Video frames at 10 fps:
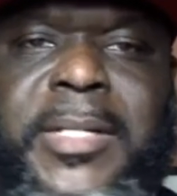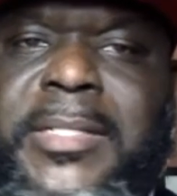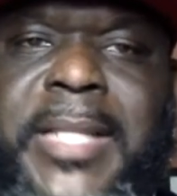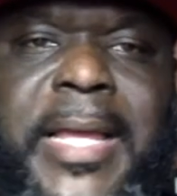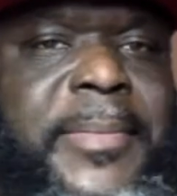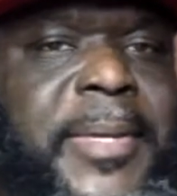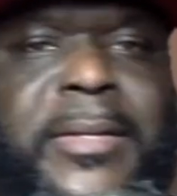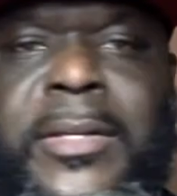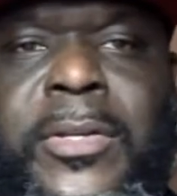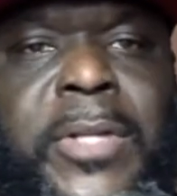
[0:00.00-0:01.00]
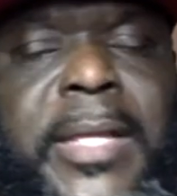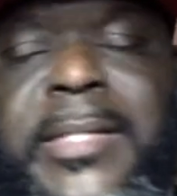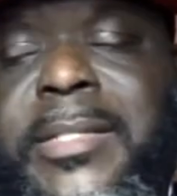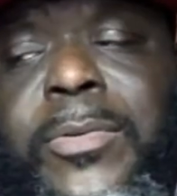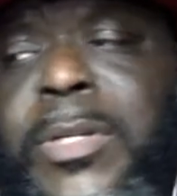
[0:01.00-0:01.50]
because like man
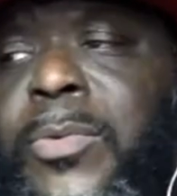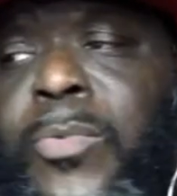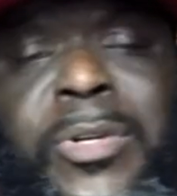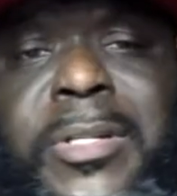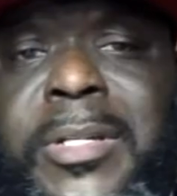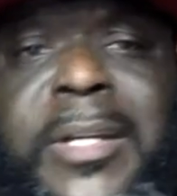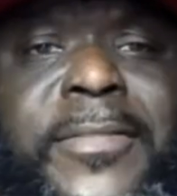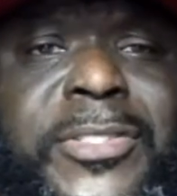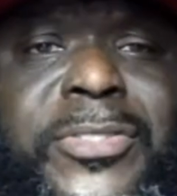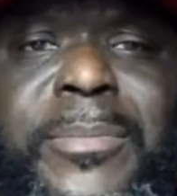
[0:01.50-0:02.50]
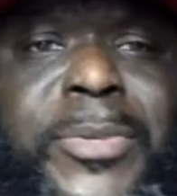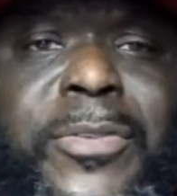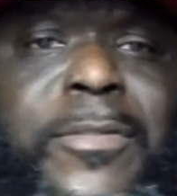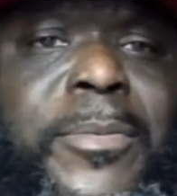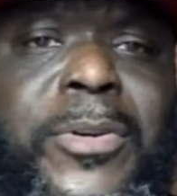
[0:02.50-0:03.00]
like i said we're none of us are
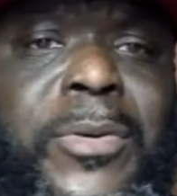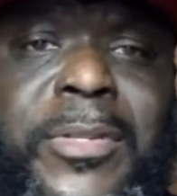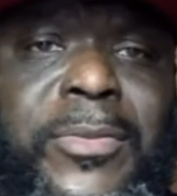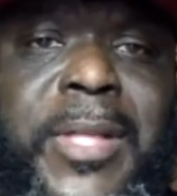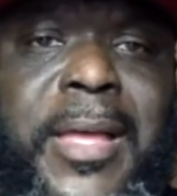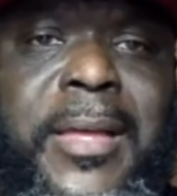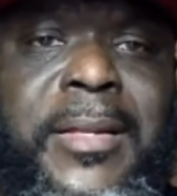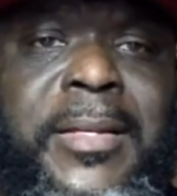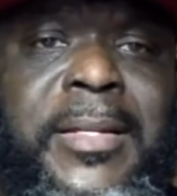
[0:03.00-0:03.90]
immune from going through that